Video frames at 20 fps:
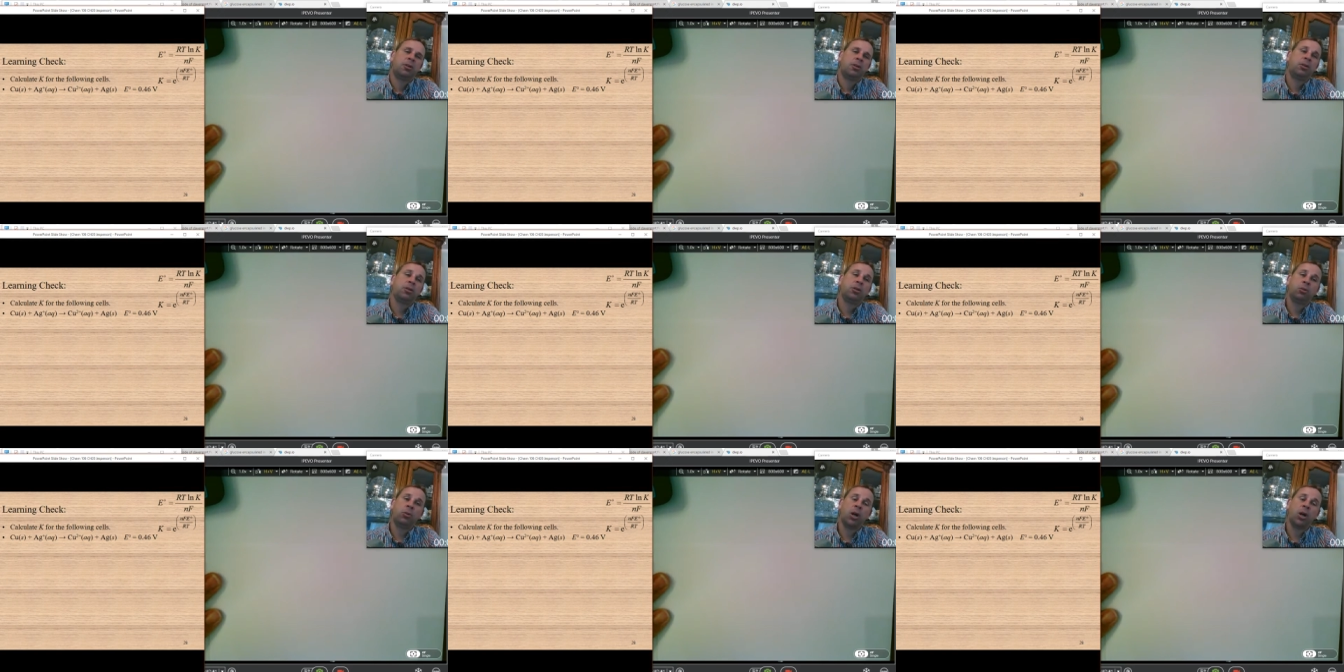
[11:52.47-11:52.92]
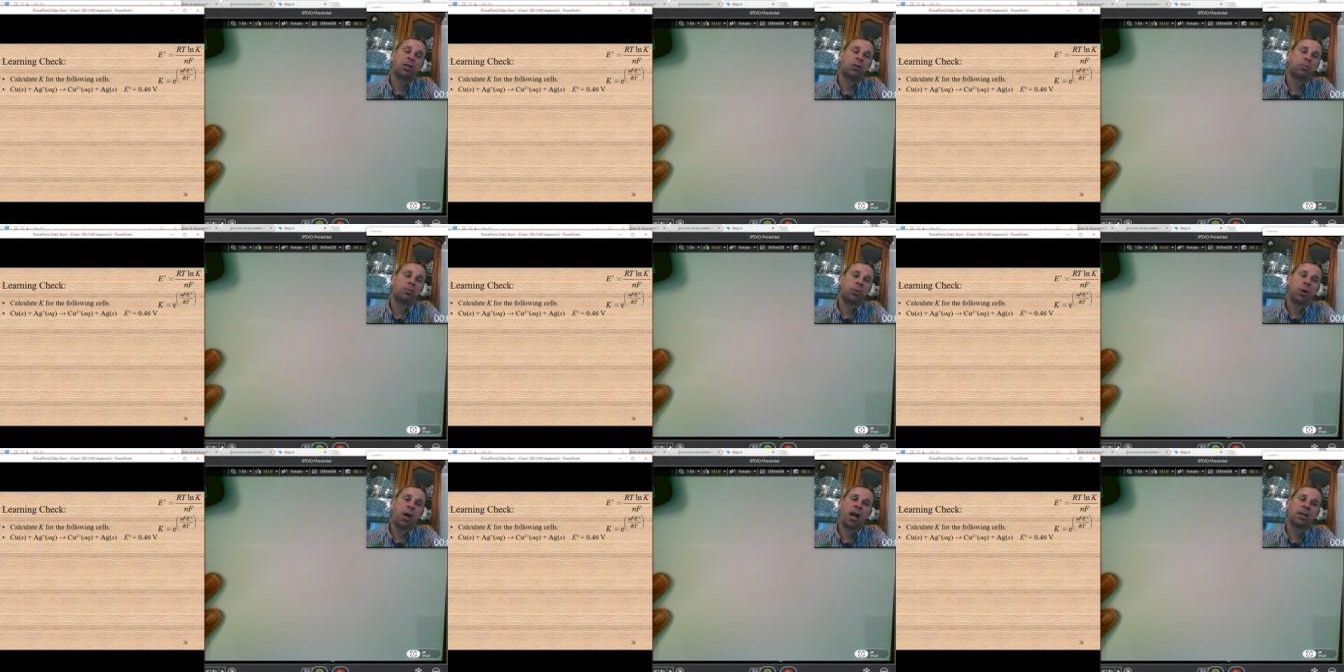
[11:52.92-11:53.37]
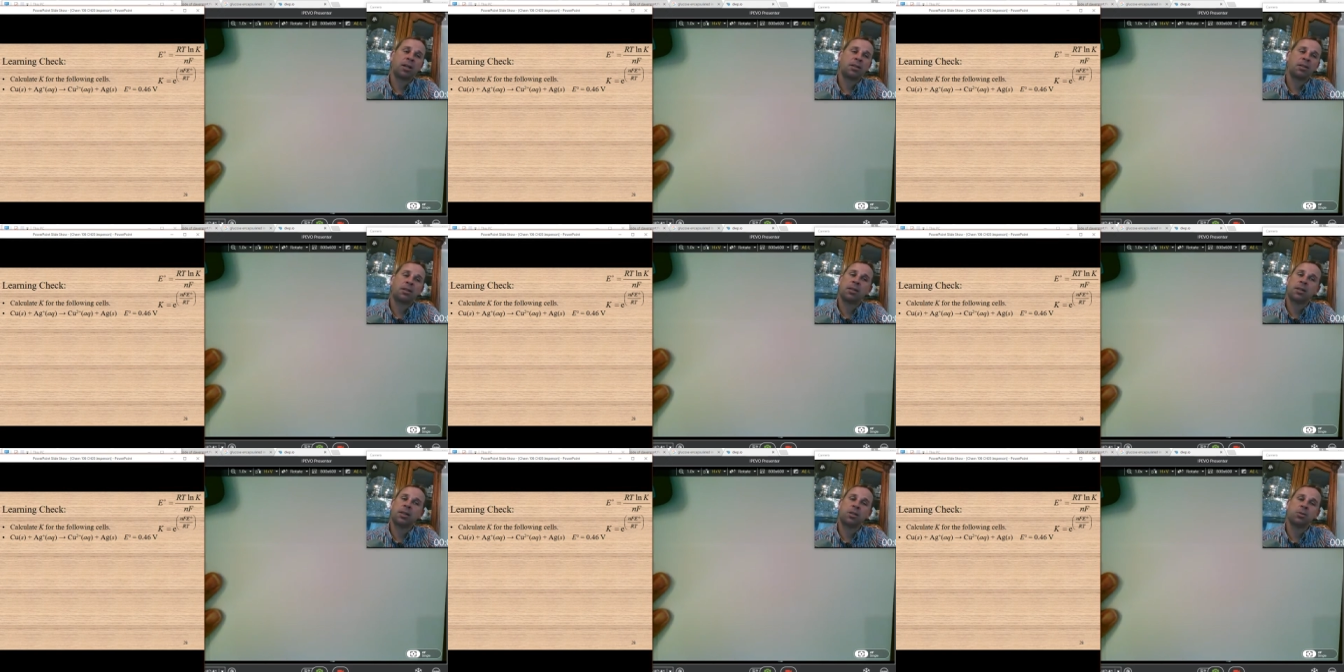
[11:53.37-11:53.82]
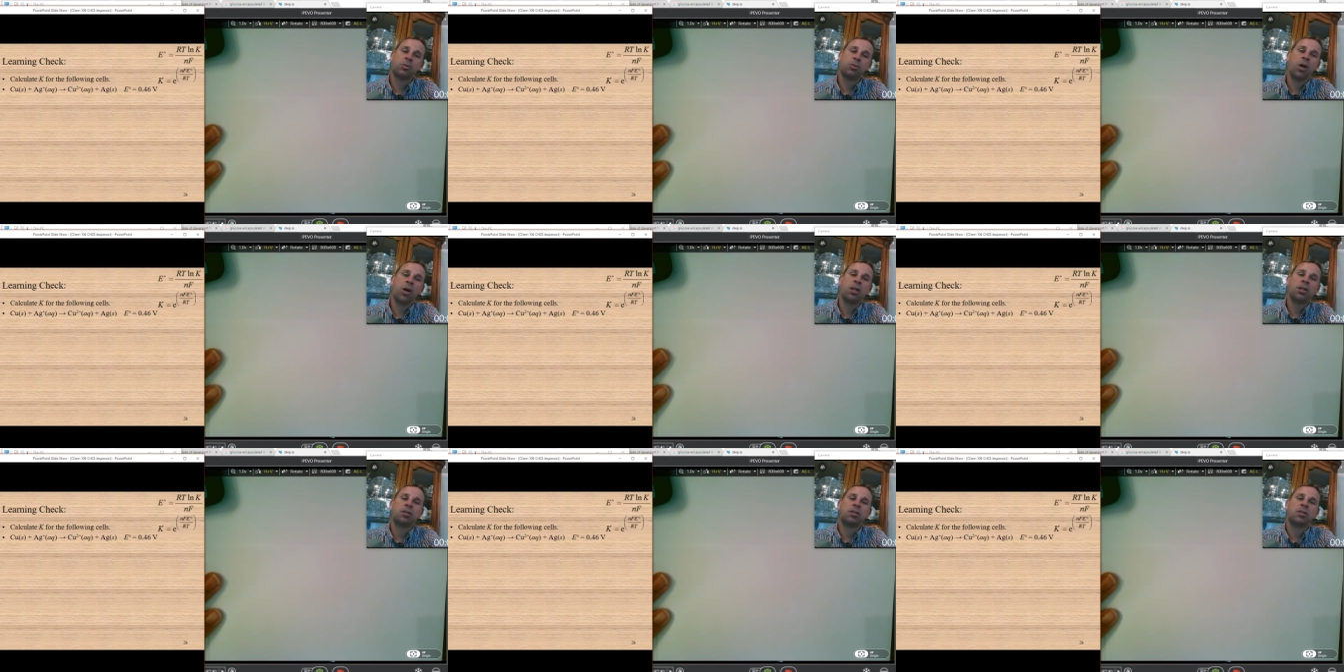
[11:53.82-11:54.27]
You'll want to practice at least
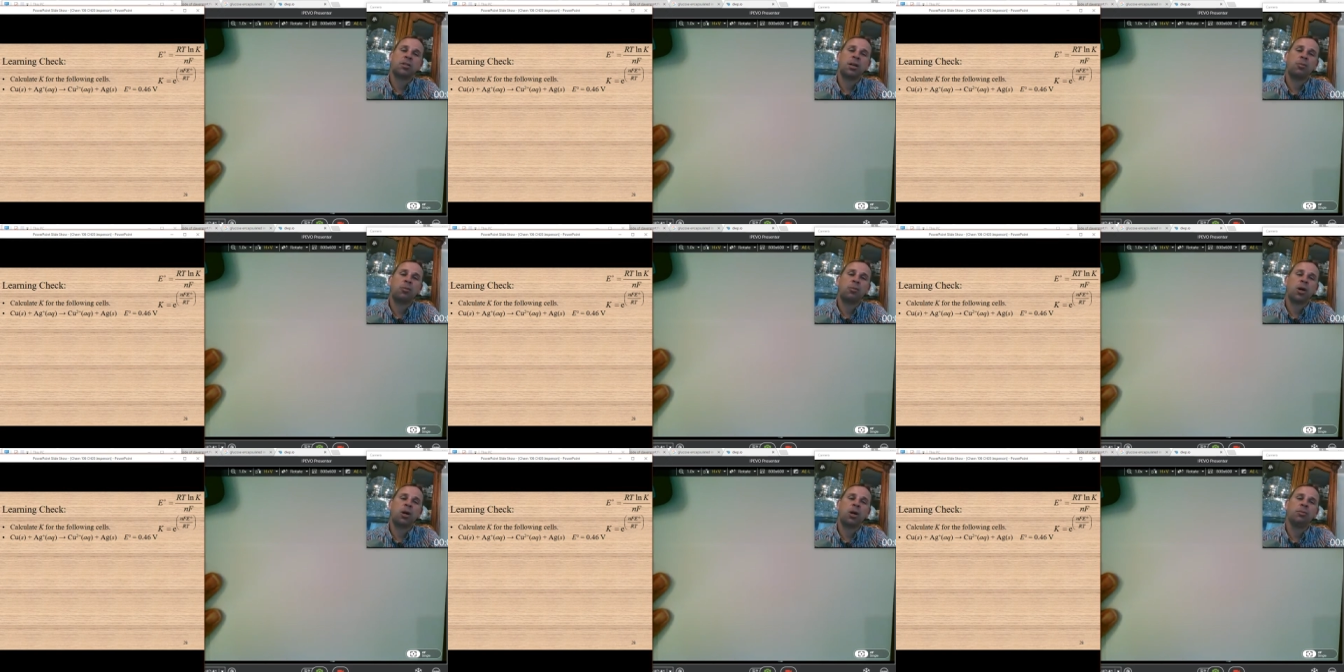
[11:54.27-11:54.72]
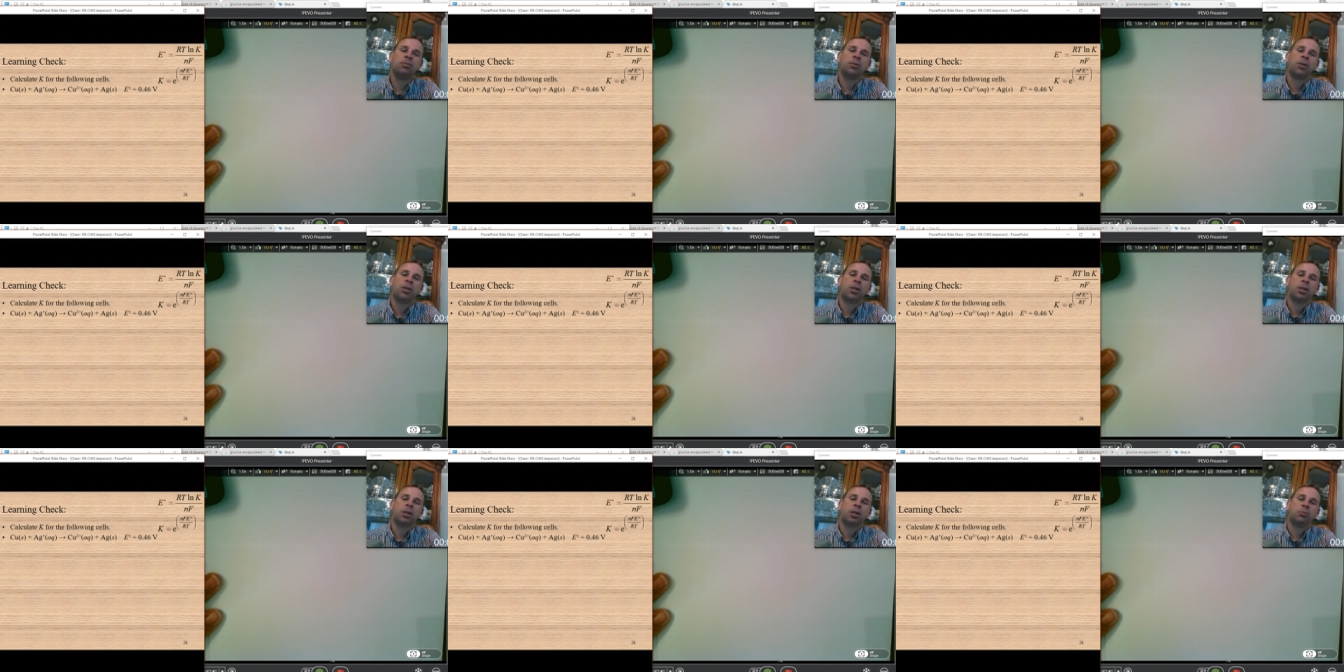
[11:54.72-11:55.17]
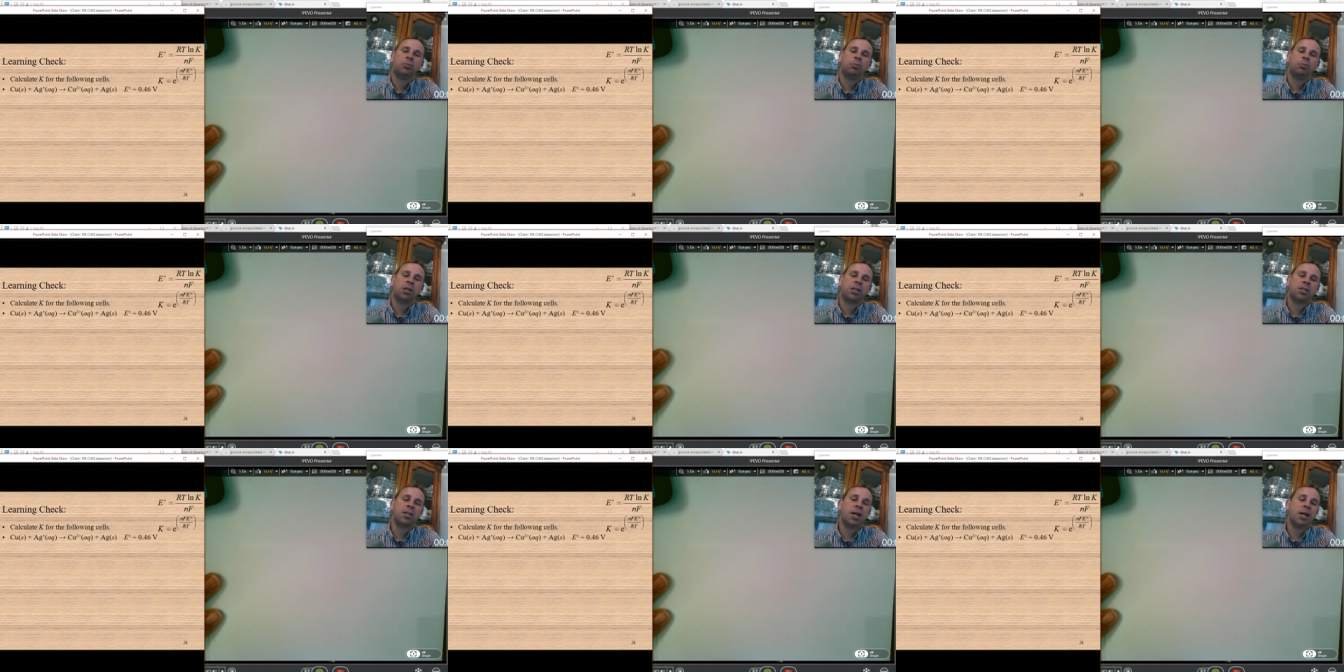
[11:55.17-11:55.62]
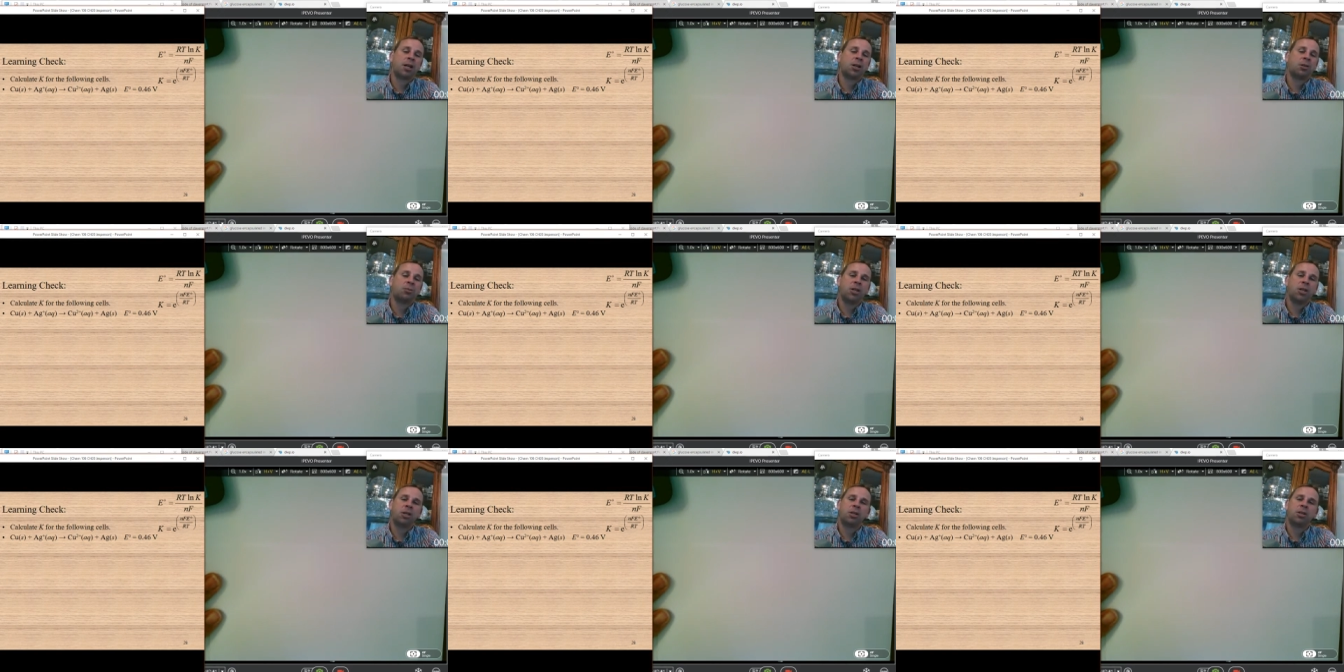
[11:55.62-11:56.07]
once somewhere, but it's not
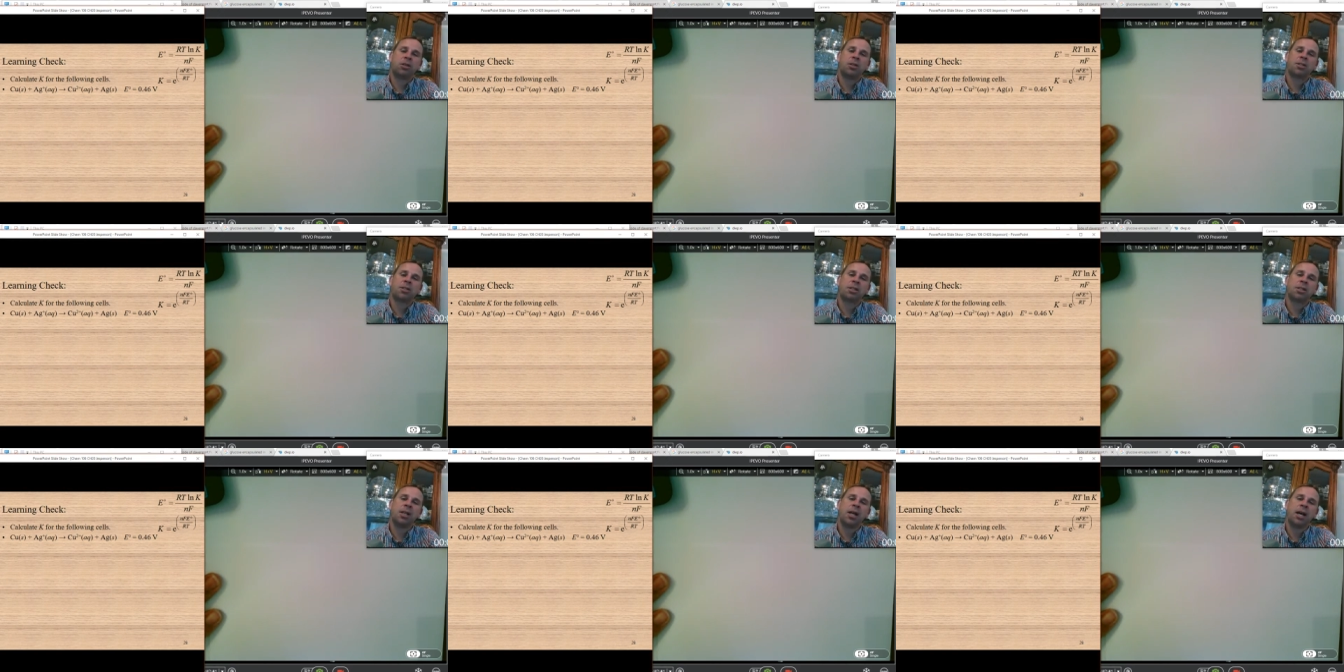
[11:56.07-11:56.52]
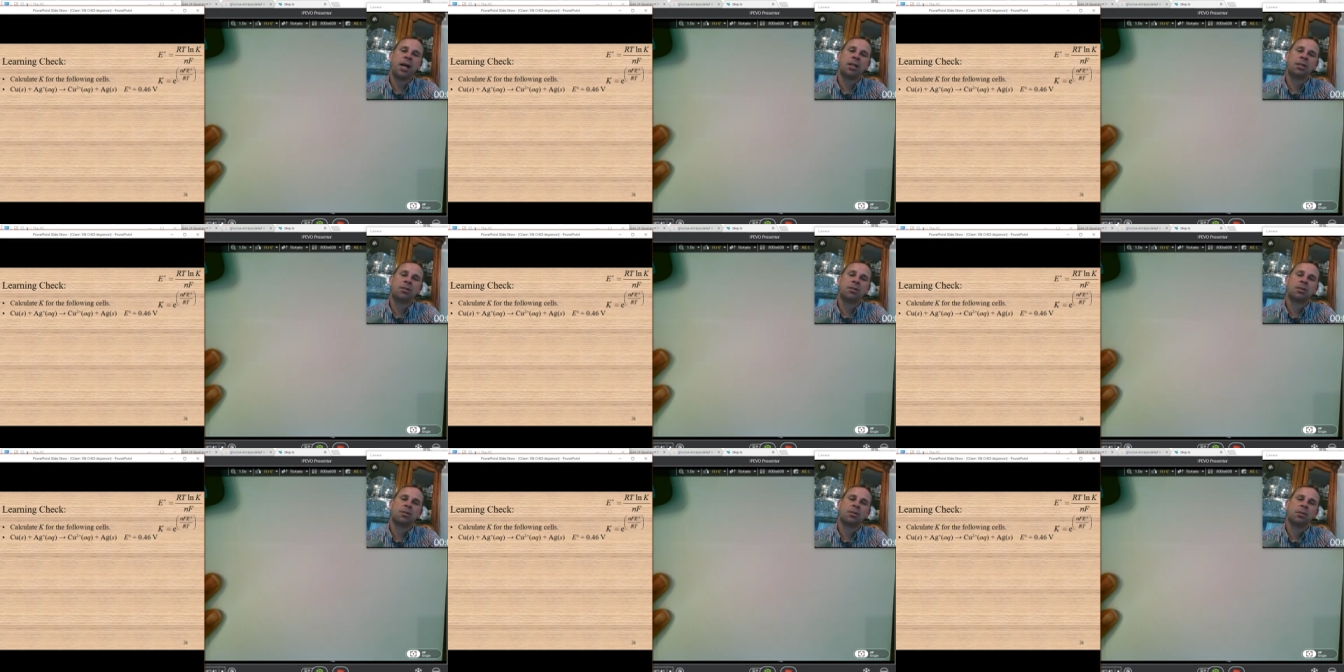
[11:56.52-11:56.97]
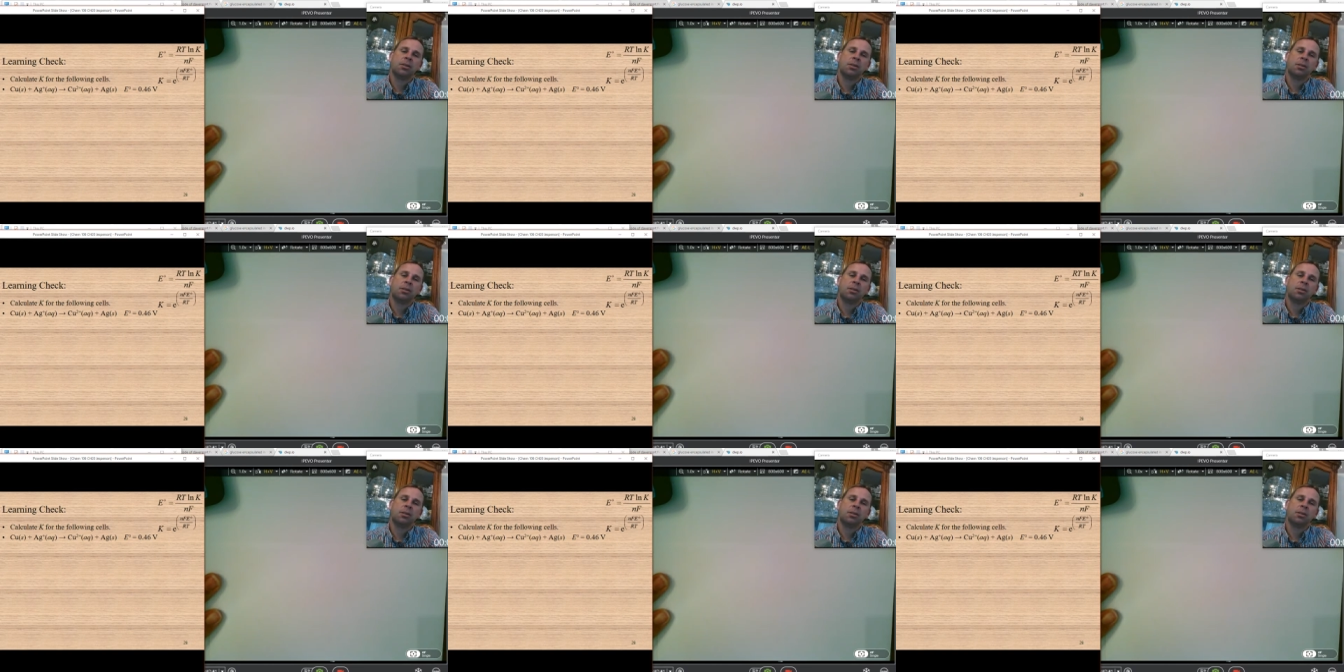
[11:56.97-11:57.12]
going to be here in this class.